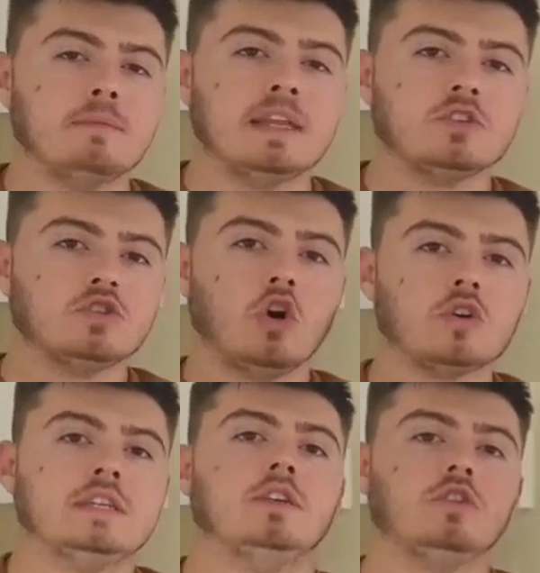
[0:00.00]
means
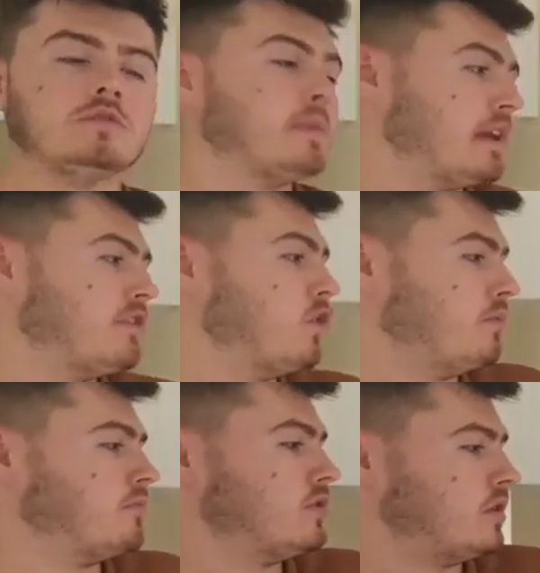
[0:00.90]
toxin that's being
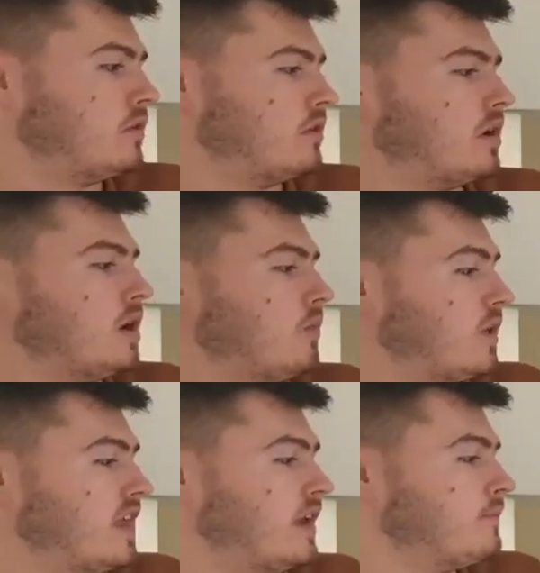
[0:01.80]
formed
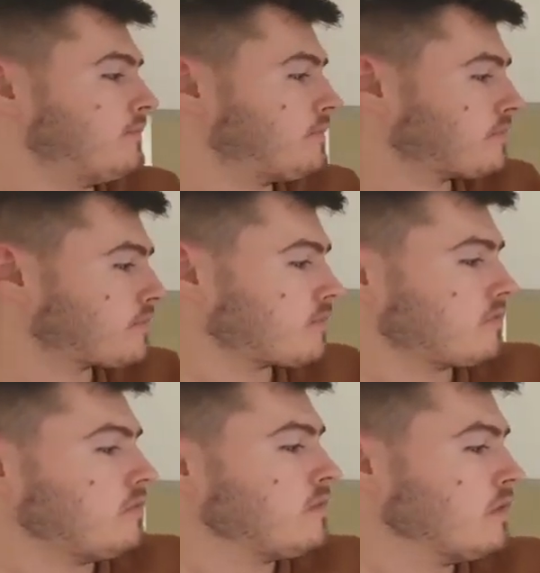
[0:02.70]
within.
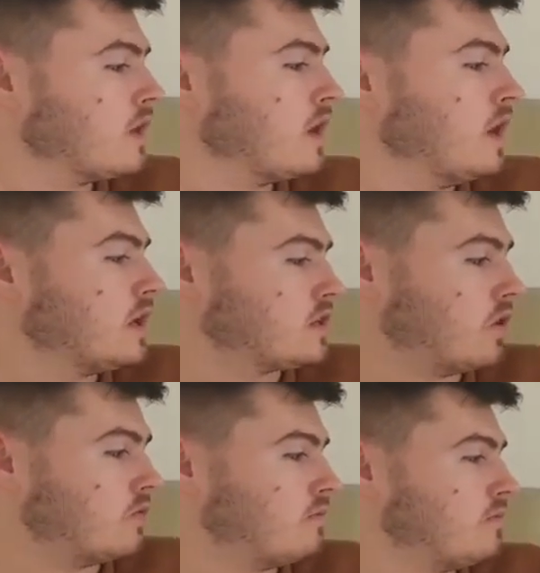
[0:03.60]

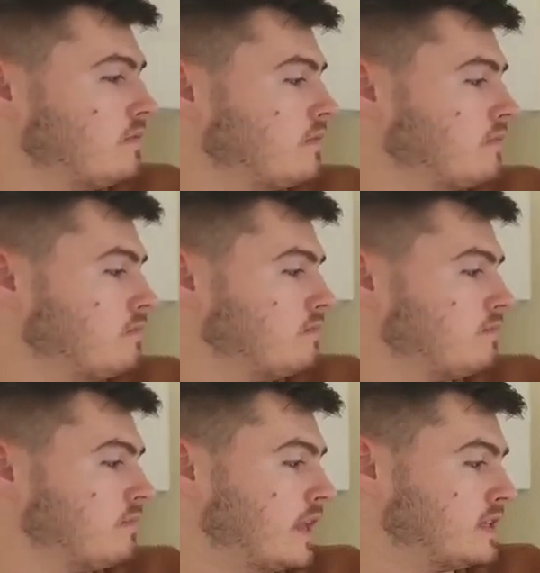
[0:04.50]
So
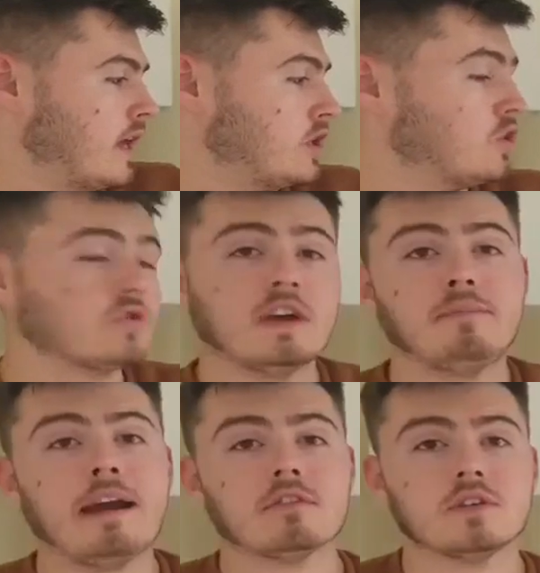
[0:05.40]
this, and you can also have
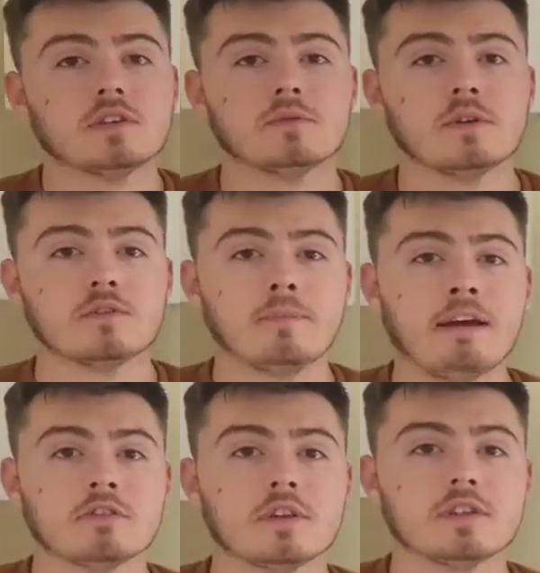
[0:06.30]
parasites as well. So
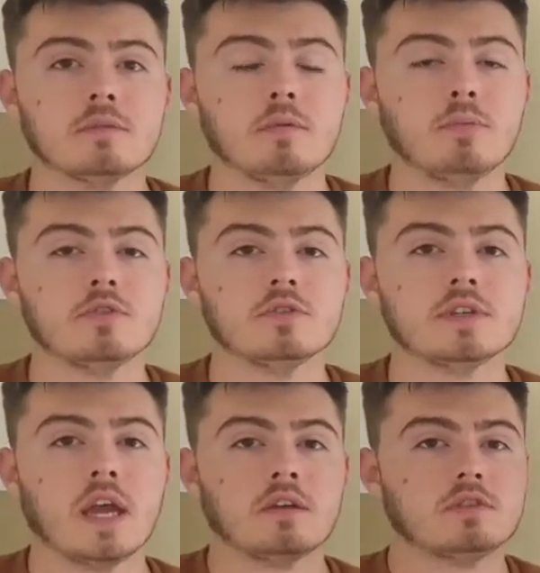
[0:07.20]
parasites can be
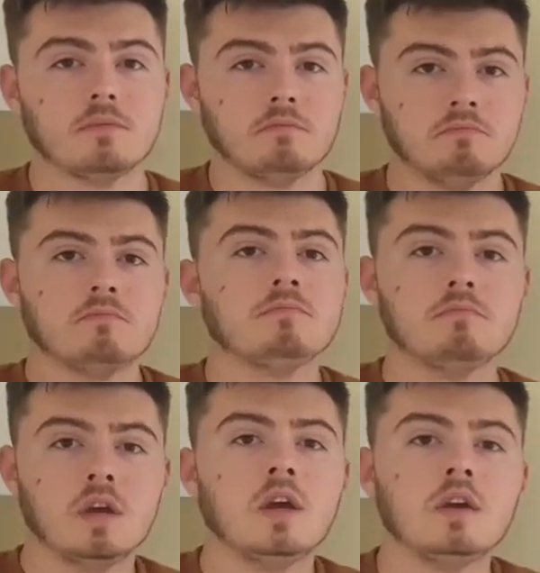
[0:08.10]
producing some
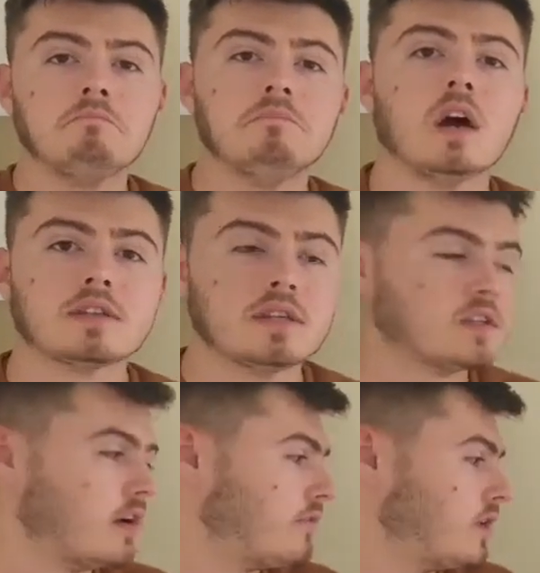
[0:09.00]
nasty
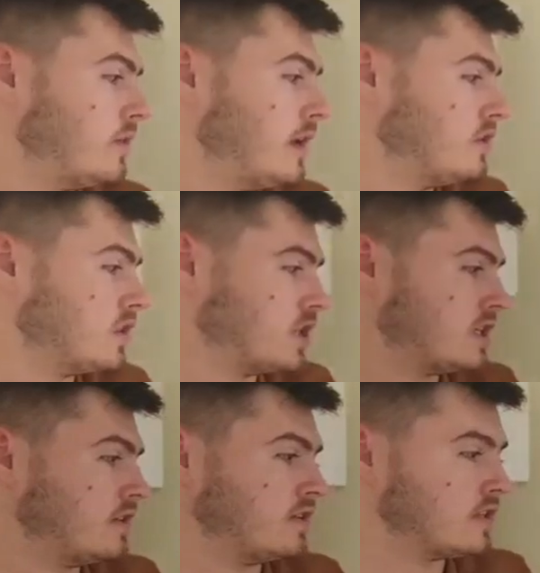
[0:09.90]
stuff for you in your
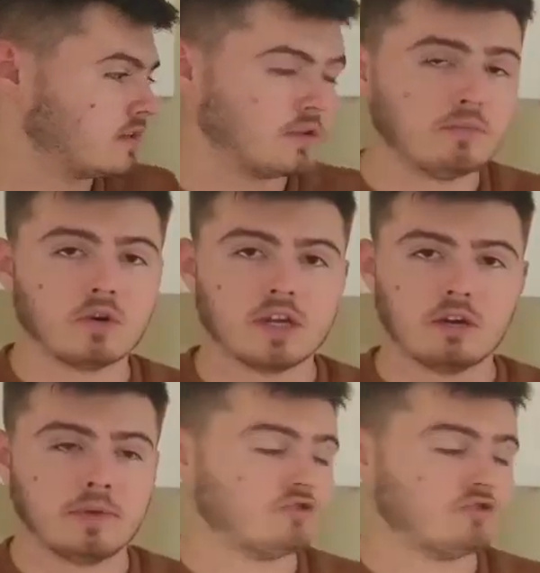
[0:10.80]
digestive system that your body could be